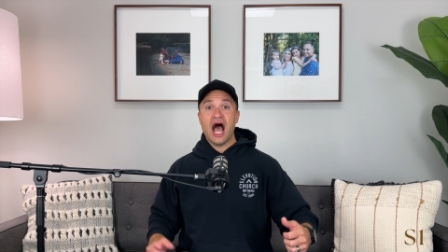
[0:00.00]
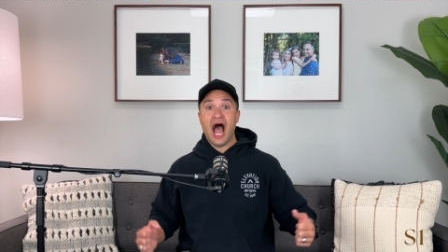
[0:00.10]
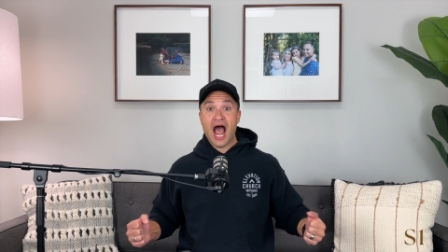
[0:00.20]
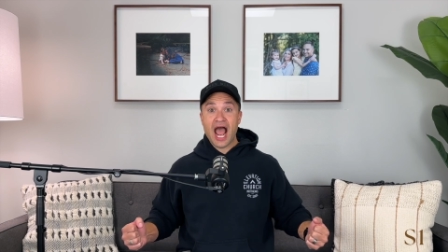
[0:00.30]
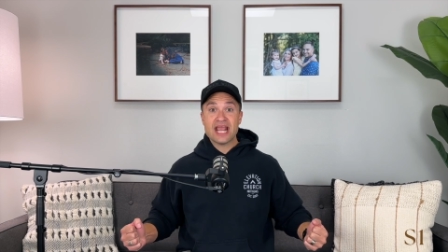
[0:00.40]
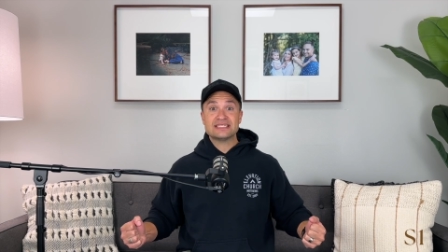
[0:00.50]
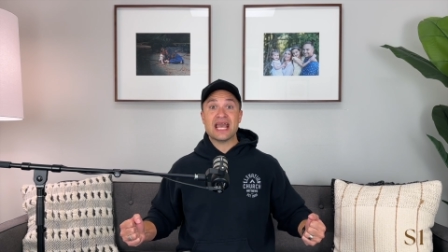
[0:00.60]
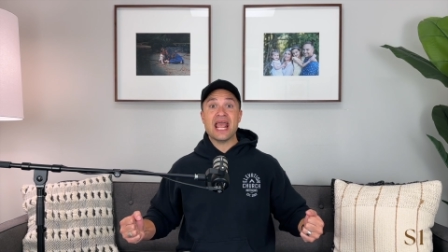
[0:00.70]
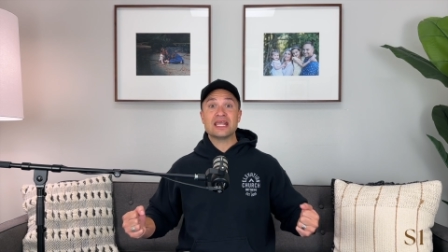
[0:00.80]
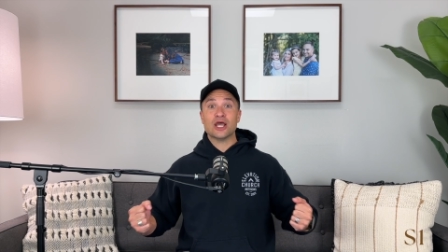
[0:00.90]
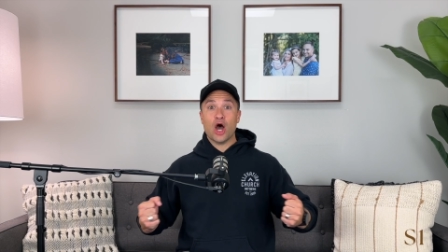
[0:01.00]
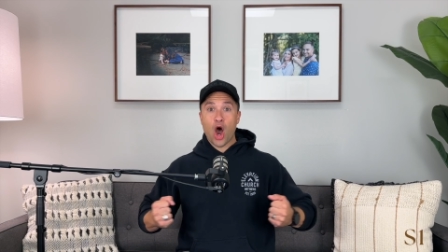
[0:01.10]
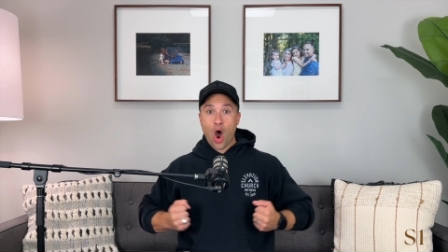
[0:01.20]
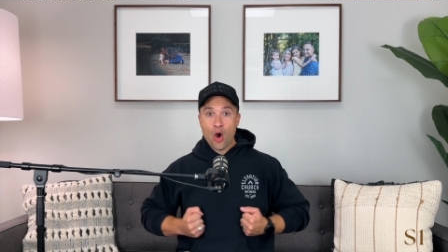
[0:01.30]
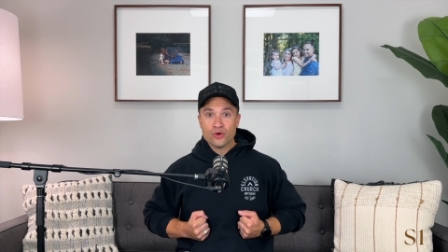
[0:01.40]
I take
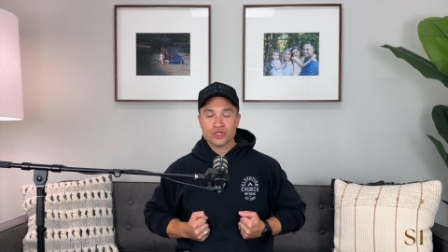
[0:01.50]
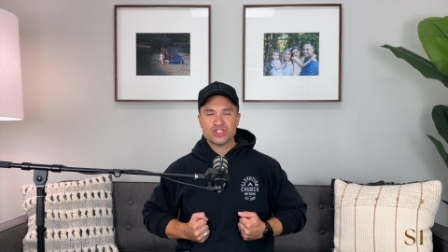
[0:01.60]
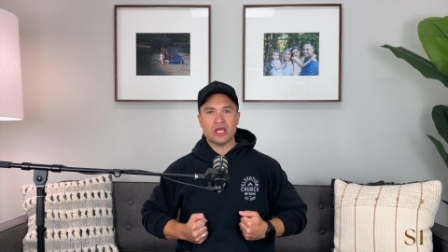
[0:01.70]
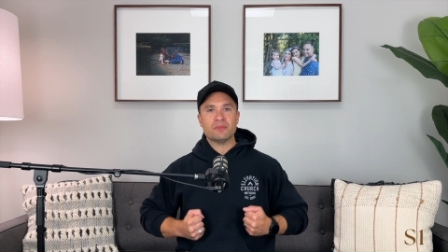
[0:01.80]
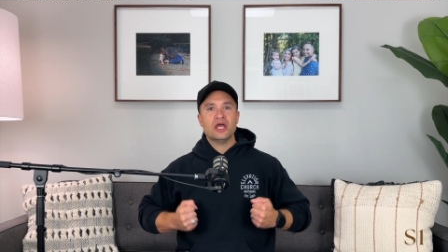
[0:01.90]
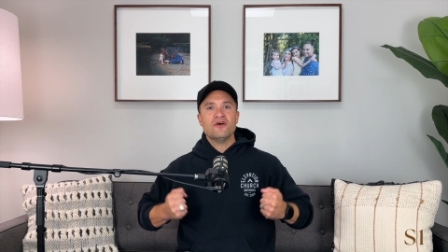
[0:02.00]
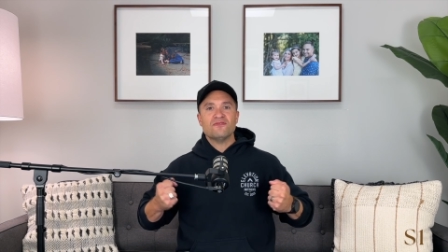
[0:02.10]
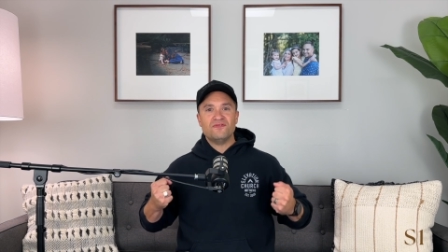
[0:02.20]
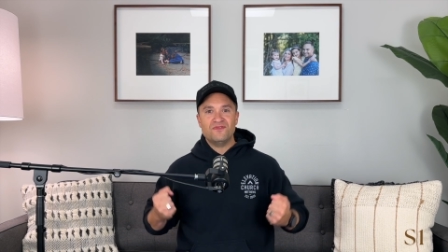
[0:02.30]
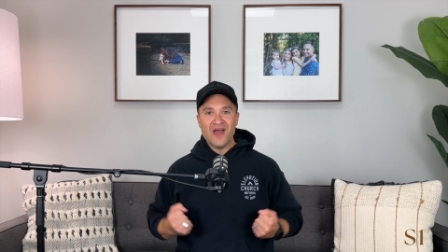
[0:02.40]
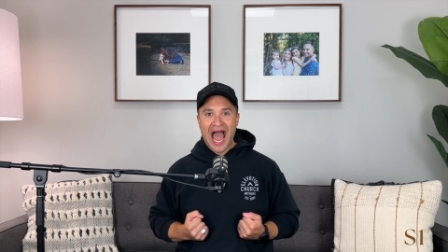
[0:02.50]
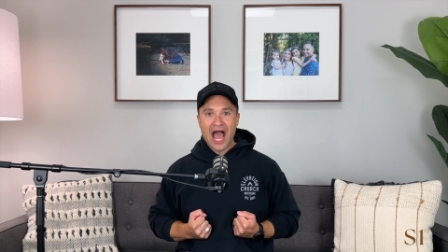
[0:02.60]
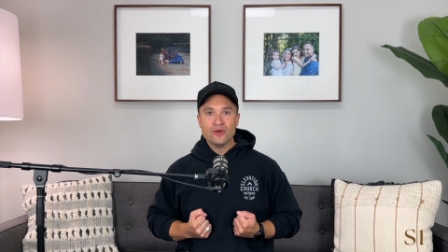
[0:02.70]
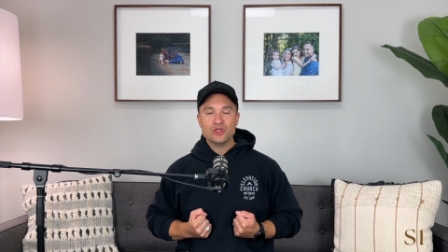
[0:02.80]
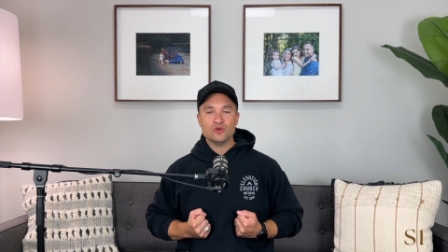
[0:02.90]
ownership.
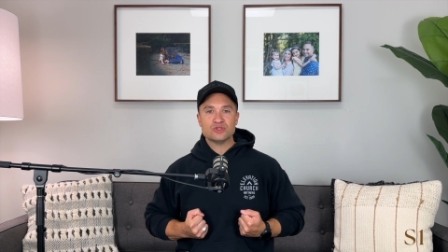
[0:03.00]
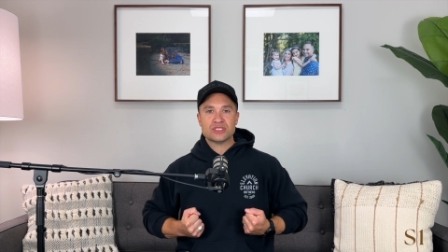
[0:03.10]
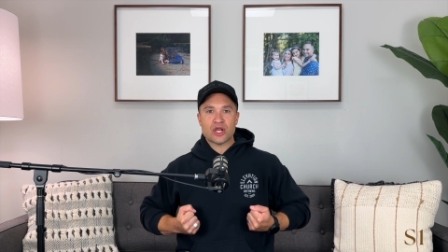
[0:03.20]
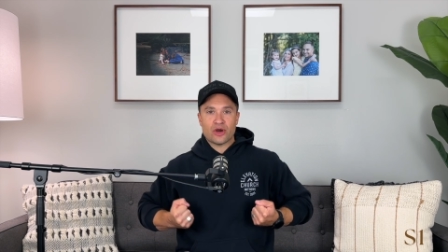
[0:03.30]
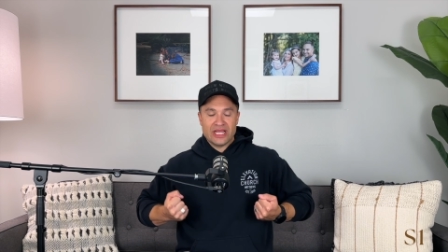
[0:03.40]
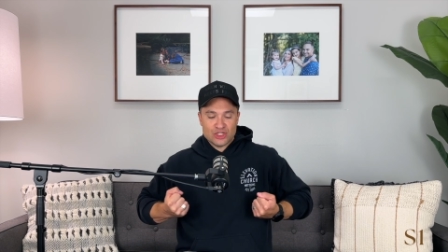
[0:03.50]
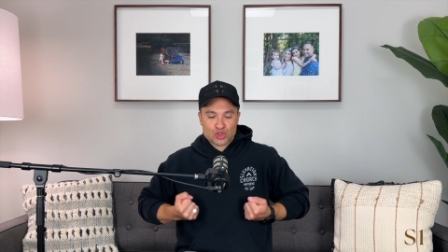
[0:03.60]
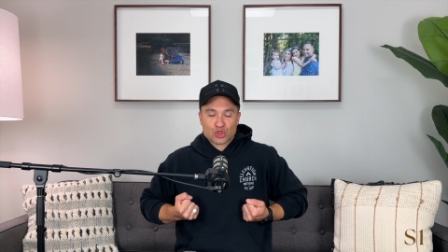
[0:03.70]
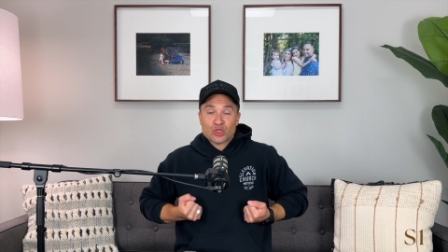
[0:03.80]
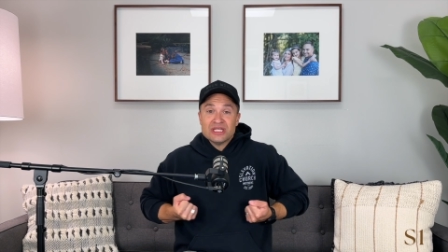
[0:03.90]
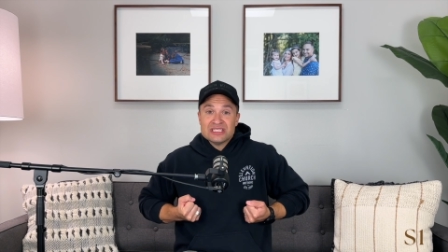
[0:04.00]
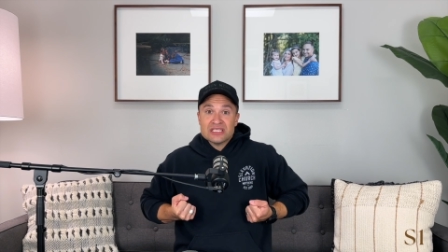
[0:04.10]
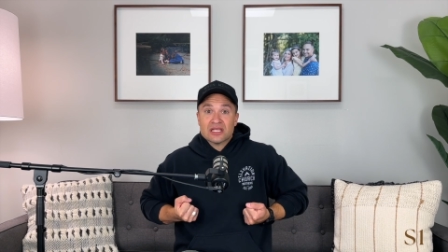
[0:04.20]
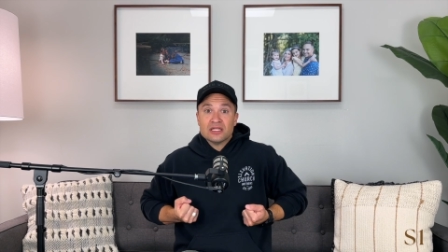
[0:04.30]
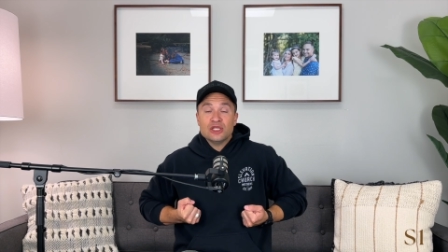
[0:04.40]
Values that are
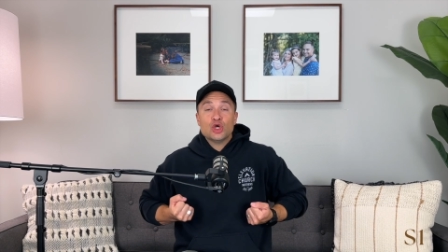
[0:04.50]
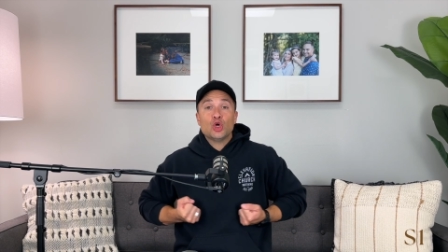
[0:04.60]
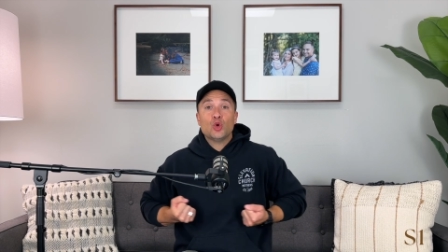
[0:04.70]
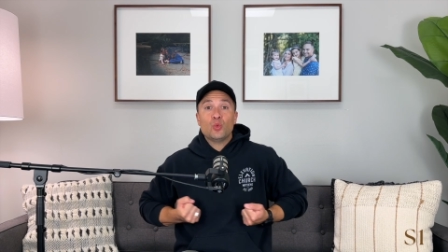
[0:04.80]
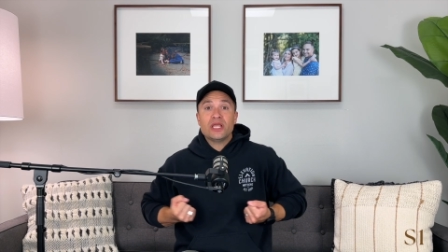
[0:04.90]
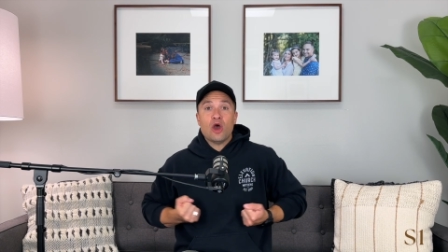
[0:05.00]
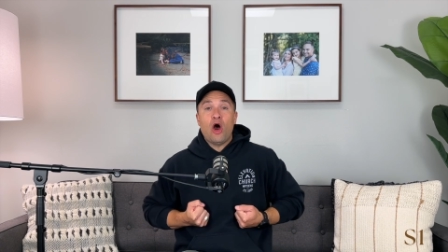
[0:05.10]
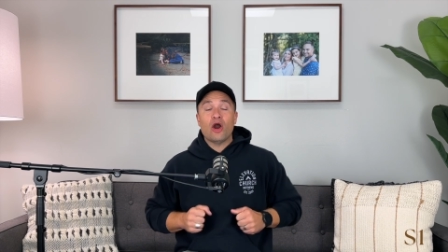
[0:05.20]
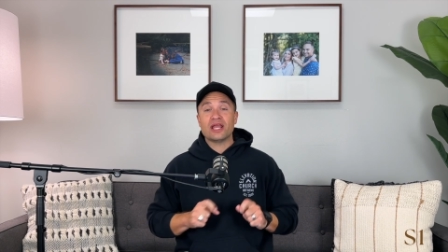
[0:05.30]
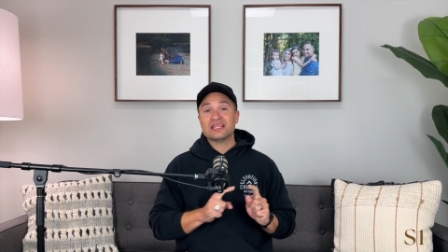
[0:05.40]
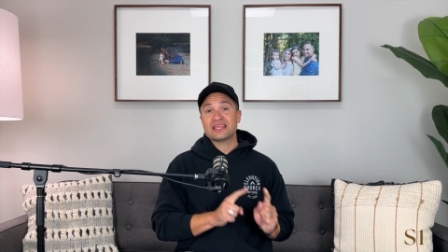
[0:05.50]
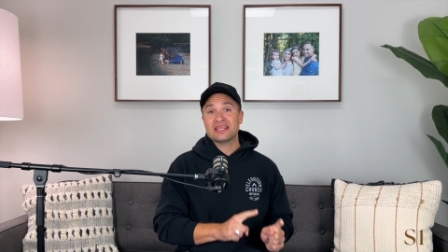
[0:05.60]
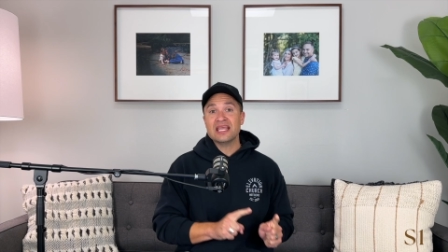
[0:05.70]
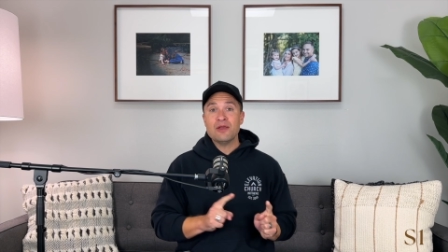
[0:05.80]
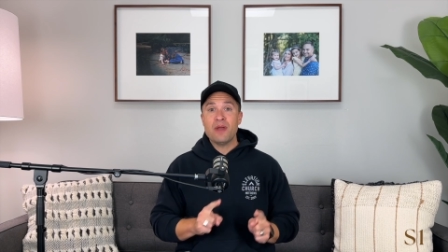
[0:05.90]
intrinsically who we are. And the
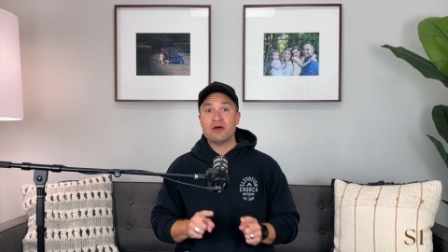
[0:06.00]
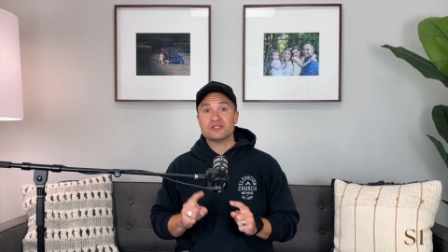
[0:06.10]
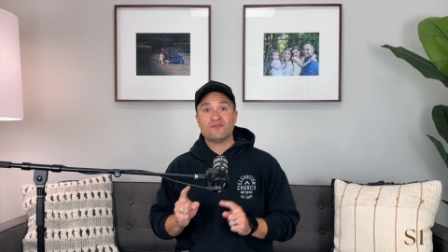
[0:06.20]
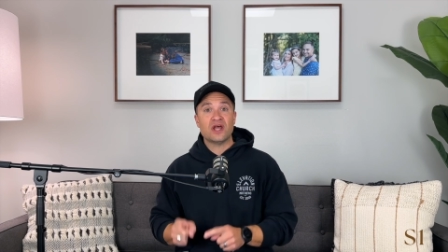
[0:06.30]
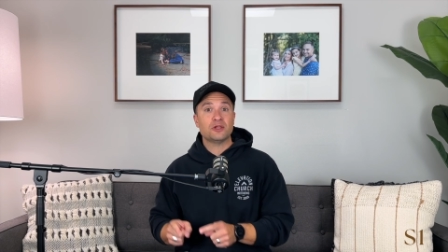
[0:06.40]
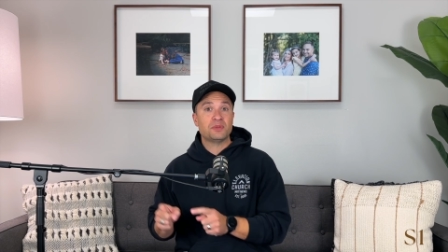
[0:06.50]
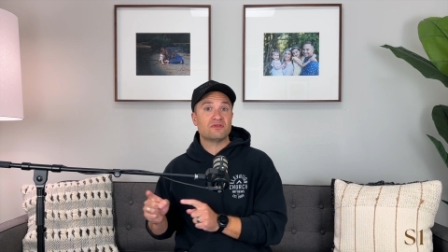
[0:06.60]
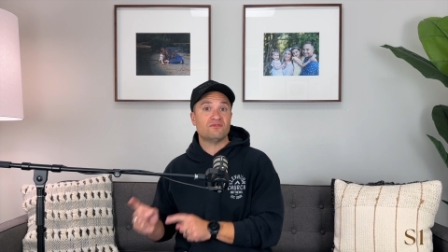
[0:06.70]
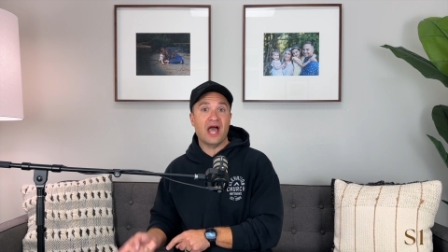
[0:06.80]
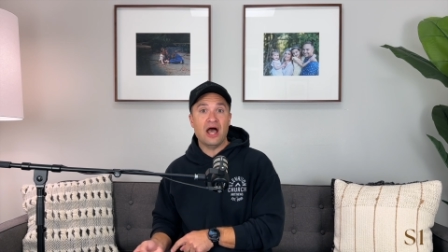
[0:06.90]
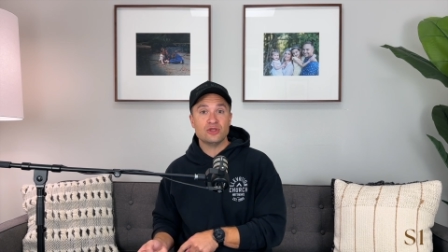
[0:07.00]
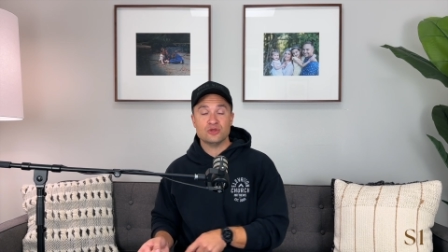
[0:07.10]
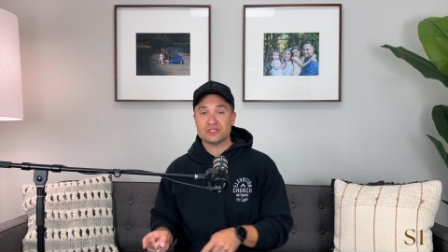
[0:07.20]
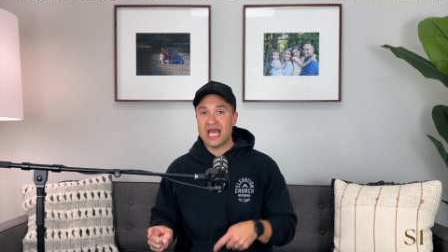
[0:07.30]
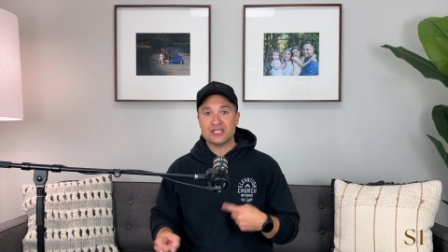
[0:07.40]
thing about developing
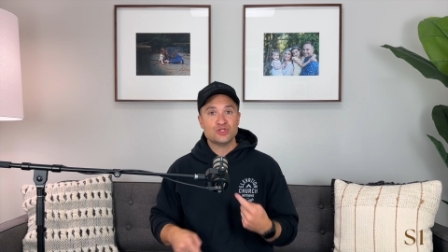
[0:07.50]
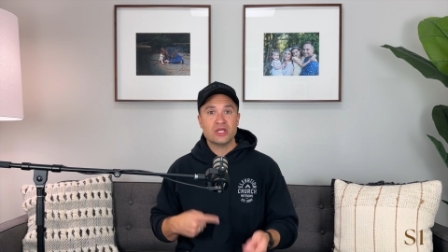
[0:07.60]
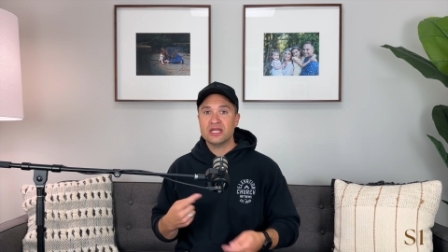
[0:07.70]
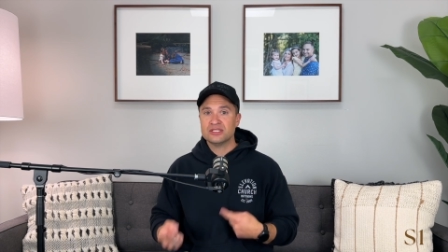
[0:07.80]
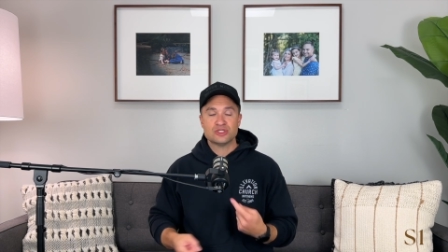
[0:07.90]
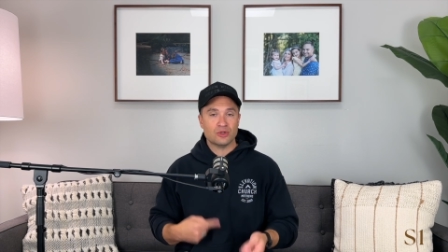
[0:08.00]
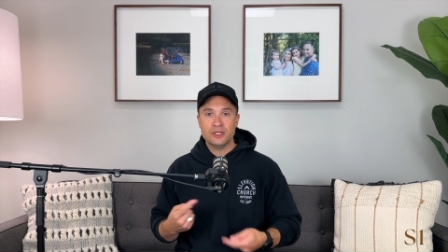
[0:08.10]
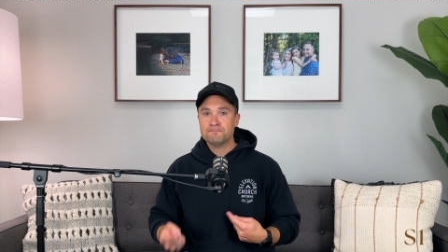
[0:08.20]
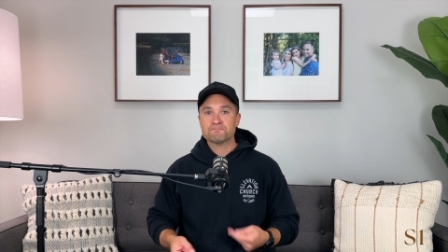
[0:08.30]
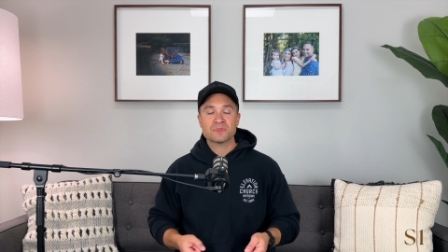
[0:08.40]
values, as you get into it,